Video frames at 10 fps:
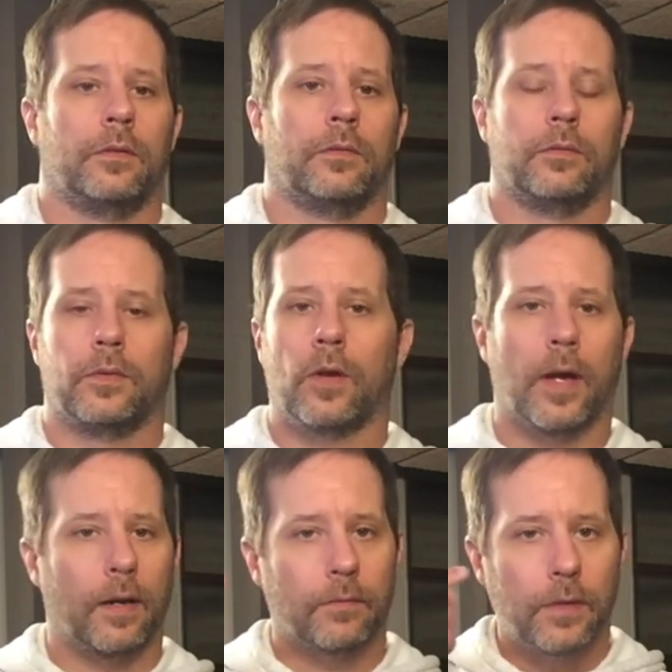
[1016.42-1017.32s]
So,
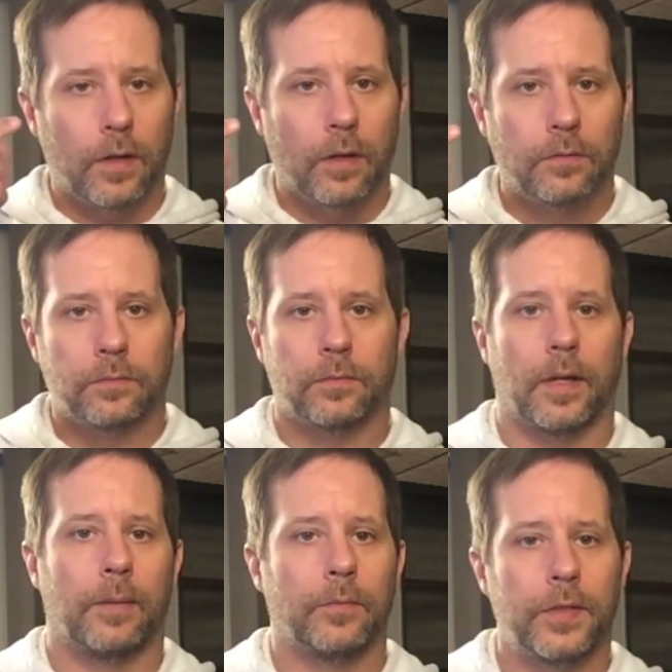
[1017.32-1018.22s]

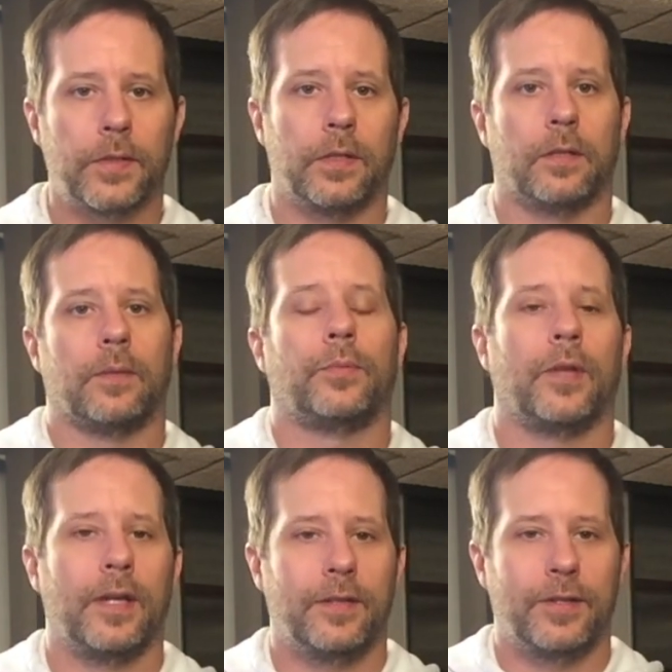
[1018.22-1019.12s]
I'm listening. I'm
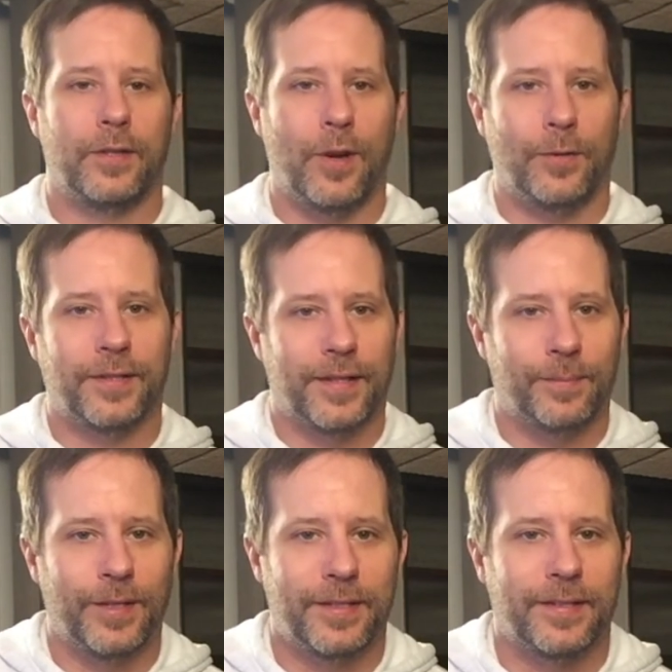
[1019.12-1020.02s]
playing these notes and
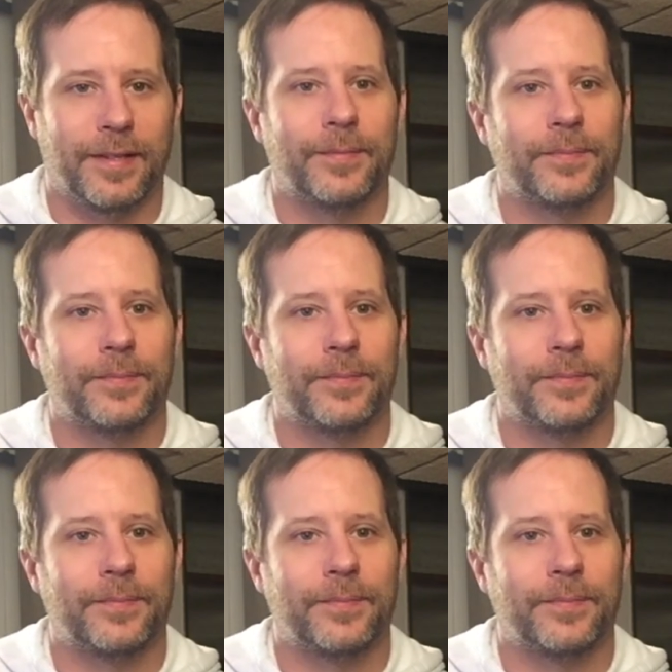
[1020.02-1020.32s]
I'm listening.